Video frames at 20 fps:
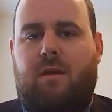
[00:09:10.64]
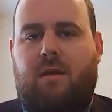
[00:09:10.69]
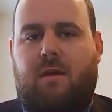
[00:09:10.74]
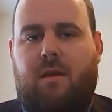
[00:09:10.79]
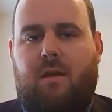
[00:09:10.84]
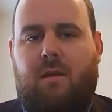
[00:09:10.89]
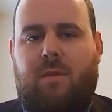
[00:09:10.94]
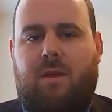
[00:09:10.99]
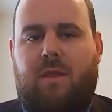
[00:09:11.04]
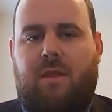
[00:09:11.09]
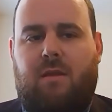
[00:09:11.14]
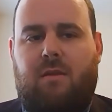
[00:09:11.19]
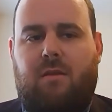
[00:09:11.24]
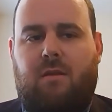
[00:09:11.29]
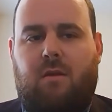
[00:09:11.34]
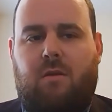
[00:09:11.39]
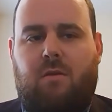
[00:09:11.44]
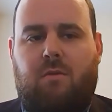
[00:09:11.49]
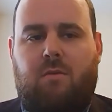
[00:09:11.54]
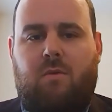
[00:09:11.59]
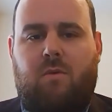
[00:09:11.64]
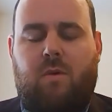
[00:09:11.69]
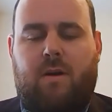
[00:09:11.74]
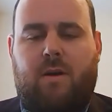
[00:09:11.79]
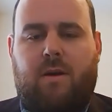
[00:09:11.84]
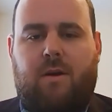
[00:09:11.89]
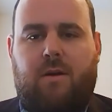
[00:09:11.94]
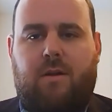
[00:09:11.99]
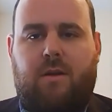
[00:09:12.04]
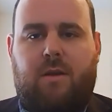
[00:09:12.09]
um, I think, you know,
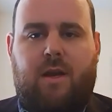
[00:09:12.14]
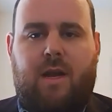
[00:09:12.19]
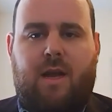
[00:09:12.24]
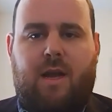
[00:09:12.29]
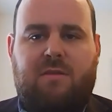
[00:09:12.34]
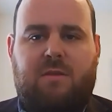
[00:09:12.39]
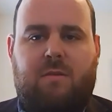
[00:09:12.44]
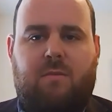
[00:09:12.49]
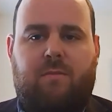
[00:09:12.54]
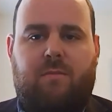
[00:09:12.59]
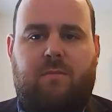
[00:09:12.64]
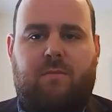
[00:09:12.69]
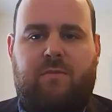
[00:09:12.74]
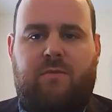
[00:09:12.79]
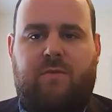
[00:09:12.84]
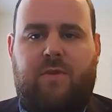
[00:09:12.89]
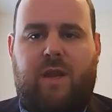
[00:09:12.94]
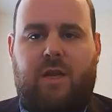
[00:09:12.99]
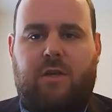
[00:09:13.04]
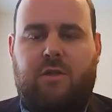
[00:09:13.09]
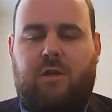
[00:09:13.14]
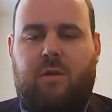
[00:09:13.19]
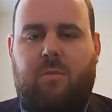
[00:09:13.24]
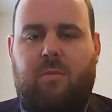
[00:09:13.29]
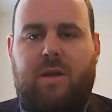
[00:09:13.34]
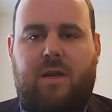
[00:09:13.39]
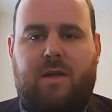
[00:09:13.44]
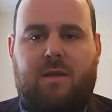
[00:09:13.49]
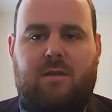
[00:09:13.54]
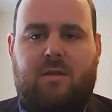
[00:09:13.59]
quicker you can have some financial
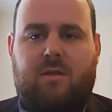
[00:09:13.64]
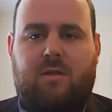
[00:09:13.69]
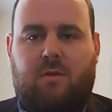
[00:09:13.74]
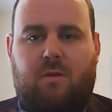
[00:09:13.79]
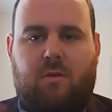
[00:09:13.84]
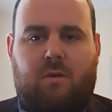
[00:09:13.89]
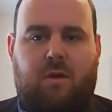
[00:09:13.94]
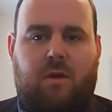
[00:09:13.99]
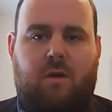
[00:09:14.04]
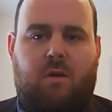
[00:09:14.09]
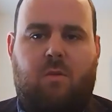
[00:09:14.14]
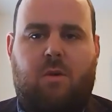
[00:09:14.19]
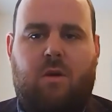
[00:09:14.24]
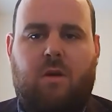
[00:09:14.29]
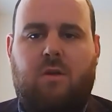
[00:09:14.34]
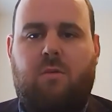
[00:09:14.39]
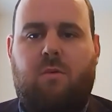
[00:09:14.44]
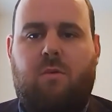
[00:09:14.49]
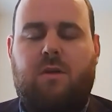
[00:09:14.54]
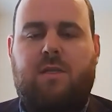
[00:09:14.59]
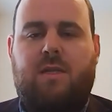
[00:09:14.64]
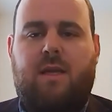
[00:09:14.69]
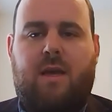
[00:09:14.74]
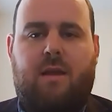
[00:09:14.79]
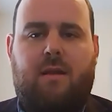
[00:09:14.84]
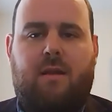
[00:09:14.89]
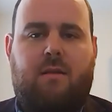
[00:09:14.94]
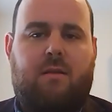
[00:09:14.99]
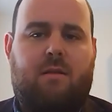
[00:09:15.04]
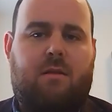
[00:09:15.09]
independence or, you know, work towards
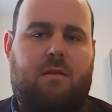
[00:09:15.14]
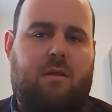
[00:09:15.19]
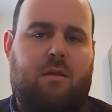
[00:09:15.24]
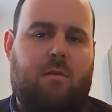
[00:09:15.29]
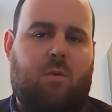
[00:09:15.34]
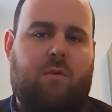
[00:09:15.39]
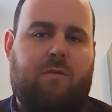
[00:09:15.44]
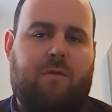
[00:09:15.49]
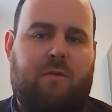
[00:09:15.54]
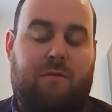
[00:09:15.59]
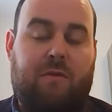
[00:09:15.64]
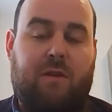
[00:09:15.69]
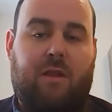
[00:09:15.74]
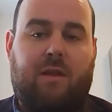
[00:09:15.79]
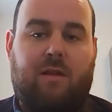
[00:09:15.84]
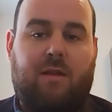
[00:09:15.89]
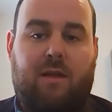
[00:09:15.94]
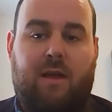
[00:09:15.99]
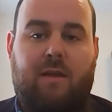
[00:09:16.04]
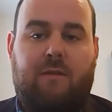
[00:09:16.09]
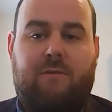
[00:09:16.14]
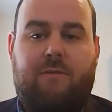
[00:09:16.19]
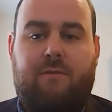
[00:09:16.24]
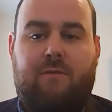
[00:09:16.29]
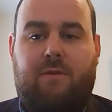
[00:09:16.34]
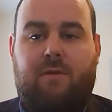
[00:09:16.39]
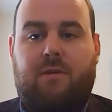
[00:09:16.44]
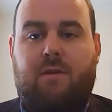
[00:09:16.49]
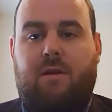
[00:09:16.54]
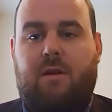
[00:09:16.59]
that, the more fulfilling life
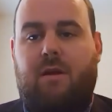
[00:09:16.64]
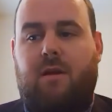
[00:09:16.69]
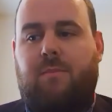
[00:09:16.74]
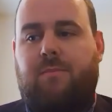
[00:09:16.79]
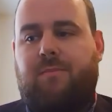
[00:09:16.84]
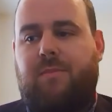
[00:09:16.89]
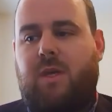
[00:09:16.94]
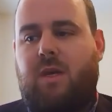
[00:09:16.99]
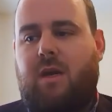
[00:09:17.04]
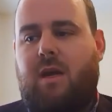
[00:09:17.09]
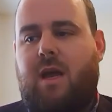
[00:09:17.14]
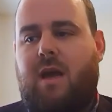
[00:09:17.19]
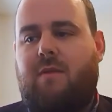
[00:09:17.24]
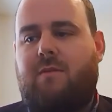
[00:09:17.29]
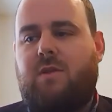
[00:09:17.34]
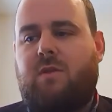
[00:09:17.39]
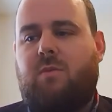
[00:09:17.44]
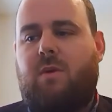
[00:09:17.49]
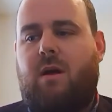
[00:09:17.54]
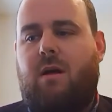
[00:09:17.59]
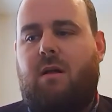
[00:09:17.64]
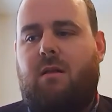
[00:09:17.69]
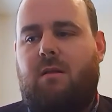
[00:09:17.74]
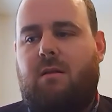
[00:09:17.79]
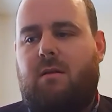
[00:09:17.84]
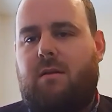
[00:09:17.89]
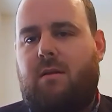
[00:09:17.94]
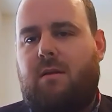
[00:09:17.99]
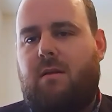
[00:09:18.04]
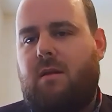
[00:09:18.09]
um, you can have as
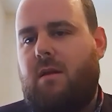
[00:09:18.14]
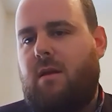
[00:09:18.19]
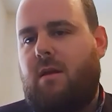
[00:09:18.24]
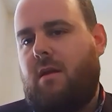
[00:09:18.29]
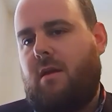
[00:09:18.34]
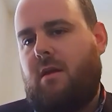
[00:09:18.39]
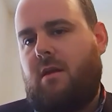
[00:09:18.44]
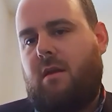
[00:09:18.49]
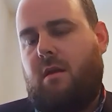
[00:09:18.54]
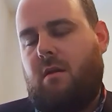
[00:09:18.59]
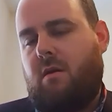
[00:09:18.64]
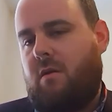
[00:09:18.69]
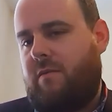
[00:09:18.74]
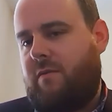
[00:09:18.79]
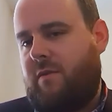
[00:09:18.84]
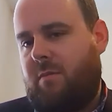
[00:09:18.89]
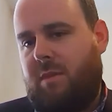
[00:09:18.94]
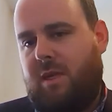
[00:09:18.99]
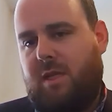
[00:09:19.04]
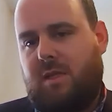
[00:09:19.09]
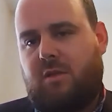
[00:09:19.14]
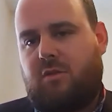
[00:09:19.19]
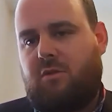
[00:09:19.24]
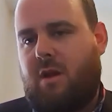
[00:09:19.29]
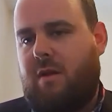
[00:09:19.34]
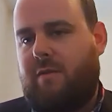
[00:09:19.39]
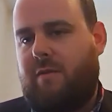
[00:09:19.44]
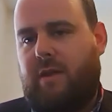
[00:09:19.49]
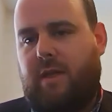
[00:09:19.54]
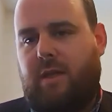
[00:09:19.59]
well. And, you know, if it means
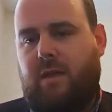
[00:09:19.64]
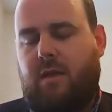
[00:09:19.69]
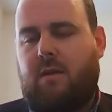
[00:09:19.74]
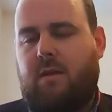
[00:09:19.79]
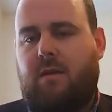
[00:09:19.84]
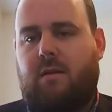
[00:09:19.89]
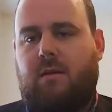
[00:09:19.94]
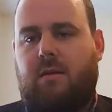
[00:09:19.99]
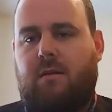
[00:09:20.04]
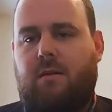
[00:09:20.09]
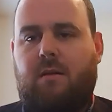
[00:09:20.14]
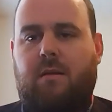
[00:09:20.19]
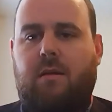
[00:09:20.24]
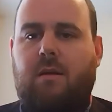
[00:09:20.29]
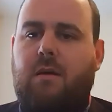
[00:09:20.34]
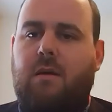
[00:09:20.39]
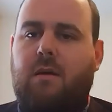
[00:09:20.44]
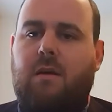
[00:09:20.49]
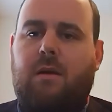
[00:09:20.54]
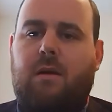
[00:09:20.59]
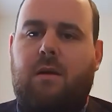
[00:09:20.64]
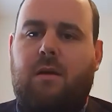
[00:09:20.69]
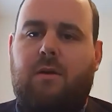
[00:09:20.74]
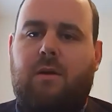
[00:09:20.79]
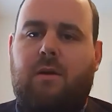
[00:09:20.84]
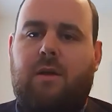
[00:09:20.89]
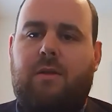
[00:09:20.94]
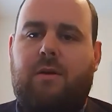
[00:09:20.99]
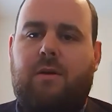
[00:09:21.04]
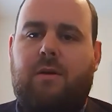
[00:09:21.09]
traveling and, you
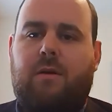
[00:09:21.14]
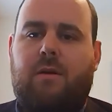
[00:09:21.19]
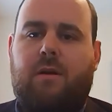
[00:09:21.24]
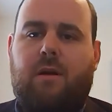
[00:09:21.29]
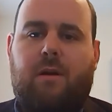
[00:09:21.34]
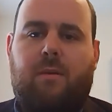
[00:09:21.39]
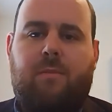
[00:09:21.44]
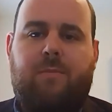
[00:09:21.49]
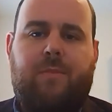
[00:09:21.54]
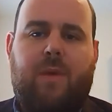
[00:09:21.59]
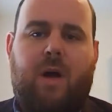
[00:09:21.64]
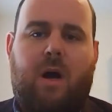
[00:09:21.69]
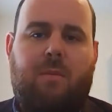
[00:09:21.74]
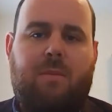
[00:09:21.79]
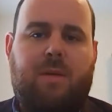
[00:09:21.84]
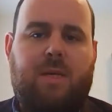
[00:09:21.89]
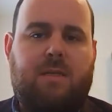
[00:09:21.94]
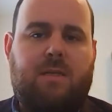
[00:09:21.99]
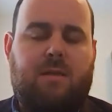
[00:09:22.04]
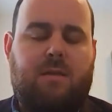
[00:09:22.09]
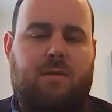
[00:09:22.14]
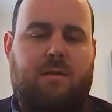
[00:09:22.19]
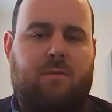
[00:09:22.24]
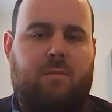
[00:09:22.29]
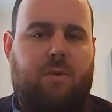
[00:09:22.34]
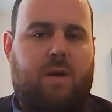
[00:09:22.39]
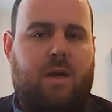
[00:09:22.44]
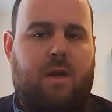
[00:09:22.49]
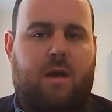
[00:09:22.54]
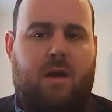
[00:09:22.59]
know, other um, hobbies and
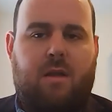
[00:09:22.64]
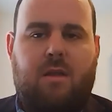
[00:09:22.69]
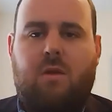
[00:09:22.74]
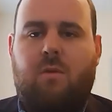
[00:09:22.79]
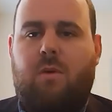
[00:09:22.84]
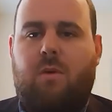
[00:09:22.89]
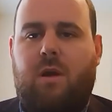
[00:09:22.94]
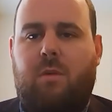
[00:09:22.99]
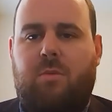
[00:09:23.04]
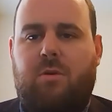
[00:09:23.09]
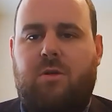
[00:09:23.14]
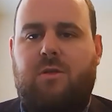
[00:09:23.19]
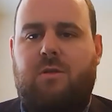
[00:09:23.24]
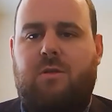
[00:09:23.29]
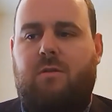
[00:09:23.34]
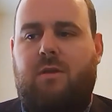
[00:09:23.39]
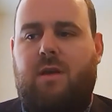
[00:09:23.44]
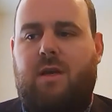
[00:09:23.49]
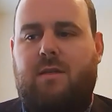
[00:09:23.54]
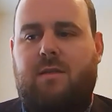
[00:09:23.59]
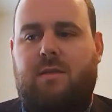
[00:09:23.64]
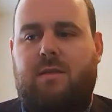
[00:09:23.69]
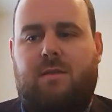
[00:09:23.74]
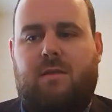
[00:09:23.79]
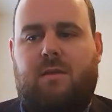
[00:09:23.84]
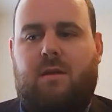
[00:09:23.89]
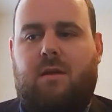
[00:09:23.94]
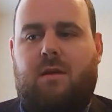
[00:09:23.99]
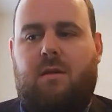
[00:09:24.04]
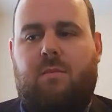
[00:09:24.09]
whatnot you want to pursue, that's,
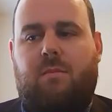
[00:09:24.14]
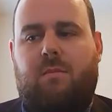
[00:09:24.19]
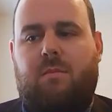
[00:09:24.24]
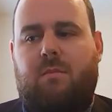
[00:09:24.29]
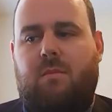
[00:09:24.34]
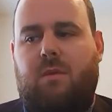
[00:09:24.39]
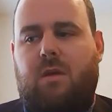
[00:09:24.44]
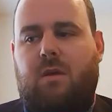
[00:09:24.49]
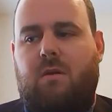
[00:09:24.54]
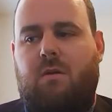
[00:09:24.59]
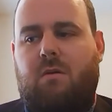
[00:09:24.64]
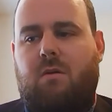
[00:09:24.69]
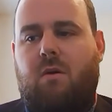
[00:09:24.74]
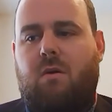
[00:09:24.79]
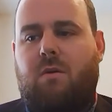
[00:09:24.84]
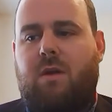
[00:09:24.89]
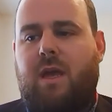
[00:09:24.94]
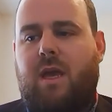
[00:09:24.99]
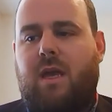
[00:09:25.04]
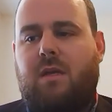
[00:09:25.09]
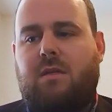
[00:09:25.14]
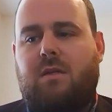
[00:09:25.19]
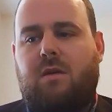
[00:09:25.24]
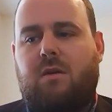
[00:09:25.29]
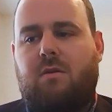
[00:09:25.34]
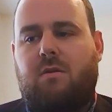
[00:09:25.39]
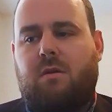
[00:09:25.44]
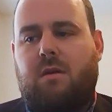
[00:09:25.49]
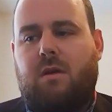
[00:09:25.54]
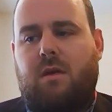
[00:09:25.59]
um, you know, okay
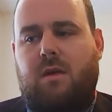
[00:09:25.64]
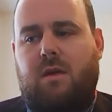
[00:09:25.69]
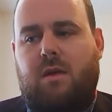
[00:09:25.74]
too.